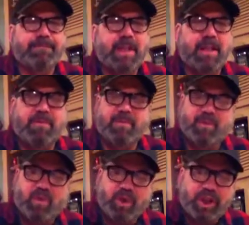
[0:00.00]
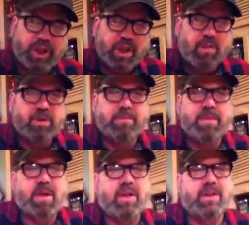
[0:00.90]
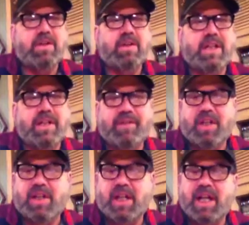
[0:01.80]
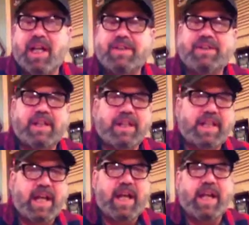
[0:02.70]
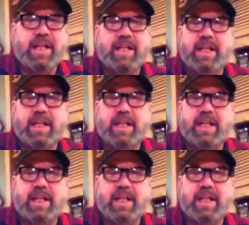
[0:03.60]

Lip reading: And when you go to a bar, they're going to give you a glass and a can,